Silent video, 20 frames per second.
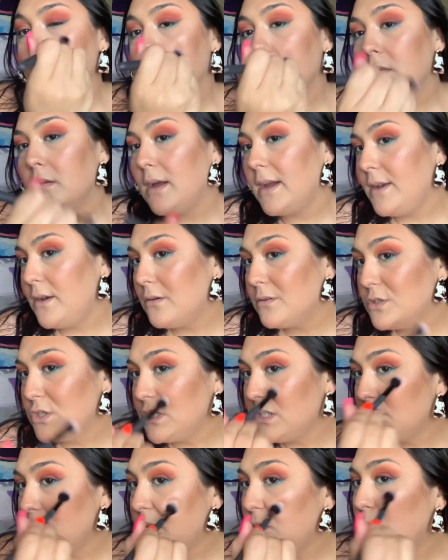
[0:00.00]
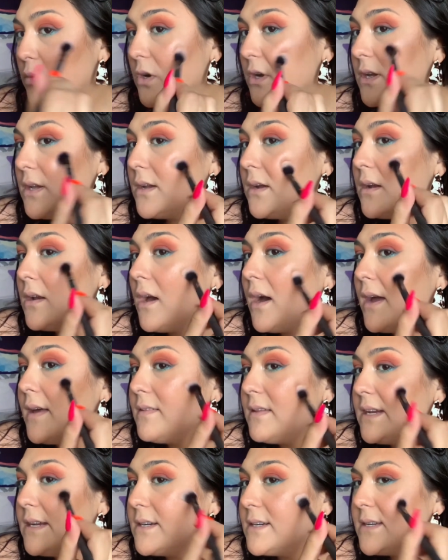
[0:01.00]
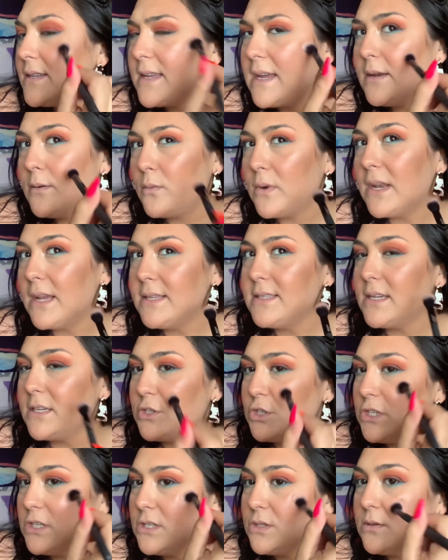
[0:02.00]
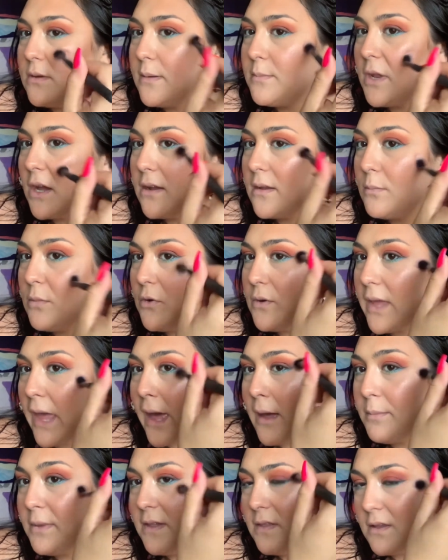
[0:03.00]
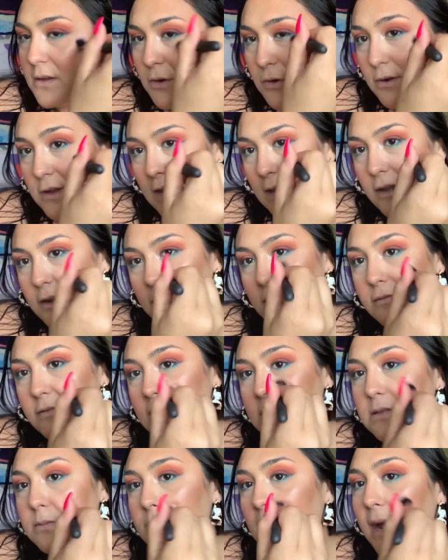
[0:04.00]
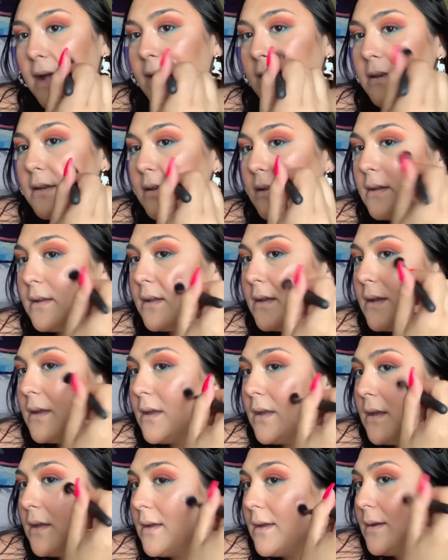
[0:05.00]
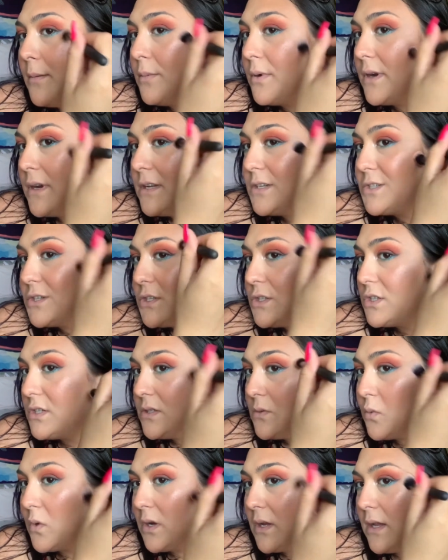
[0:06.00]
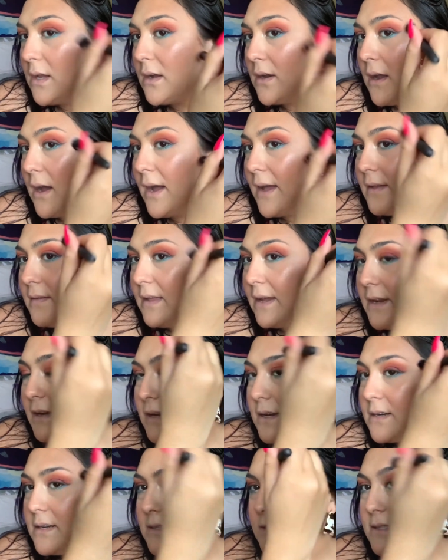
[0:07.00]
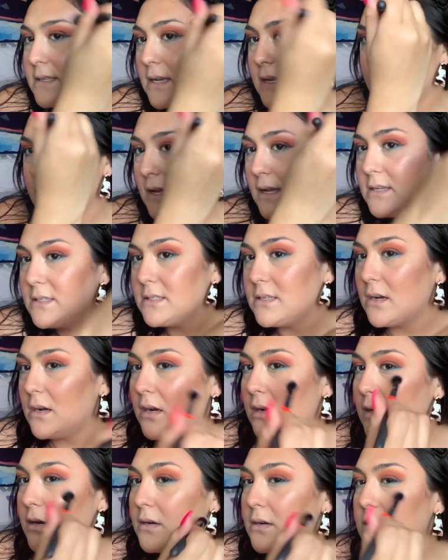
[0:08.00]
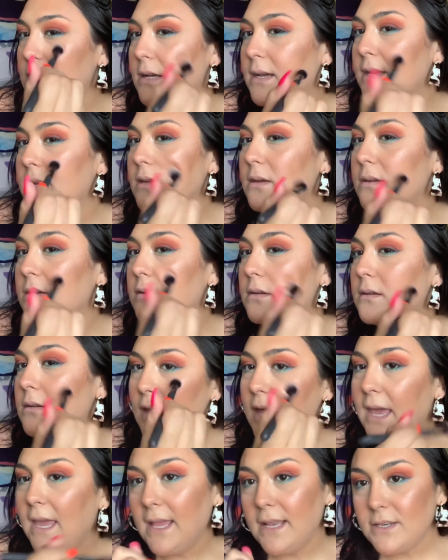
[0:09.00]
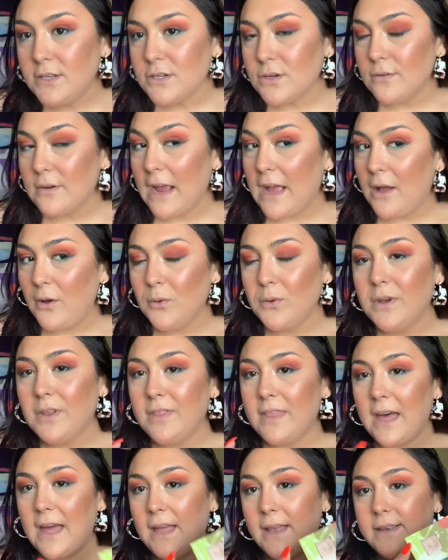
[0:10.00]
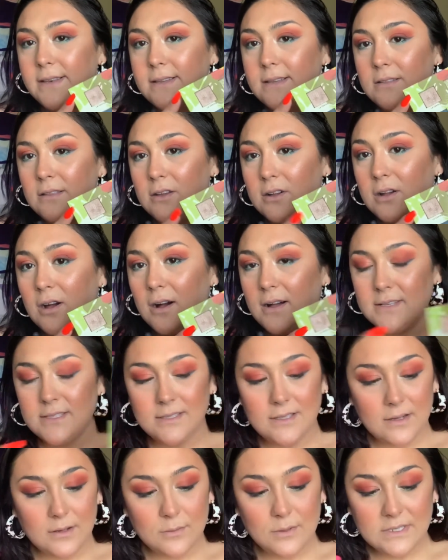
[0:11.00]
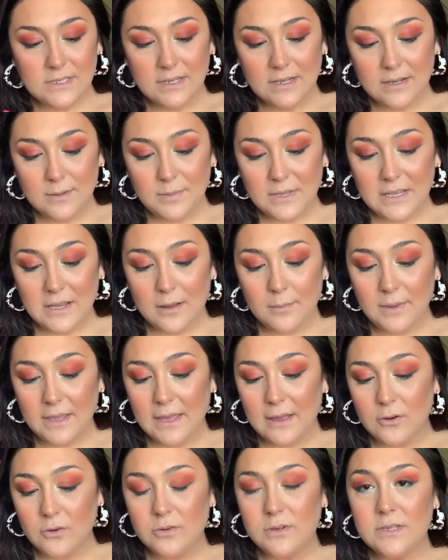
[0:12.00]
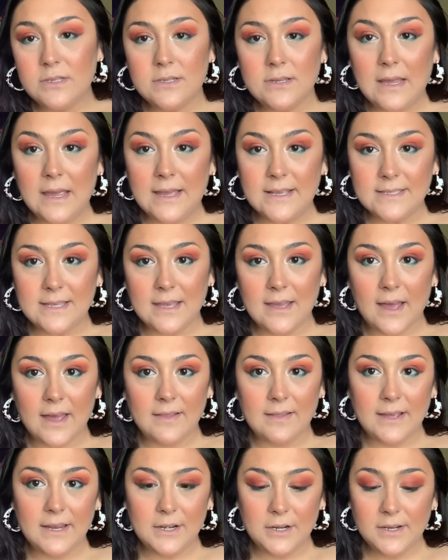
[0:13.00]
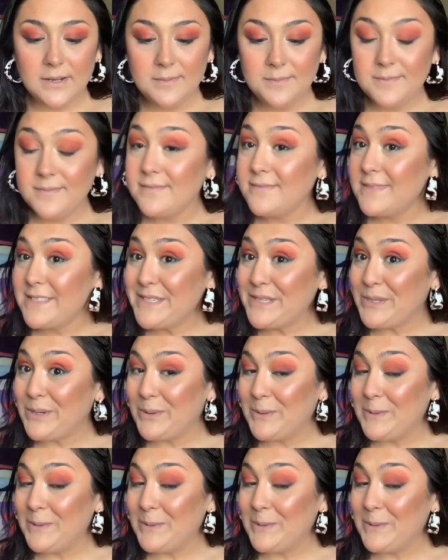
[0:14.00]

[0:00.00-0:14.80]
I know she's been working on highlighters, and when I say she, I'm talking about Gaby, the creator of this brand. Pretty sure she's working on highlighters, and I saw her like hint around that Lacoste was going to be coming out as a highlighter. So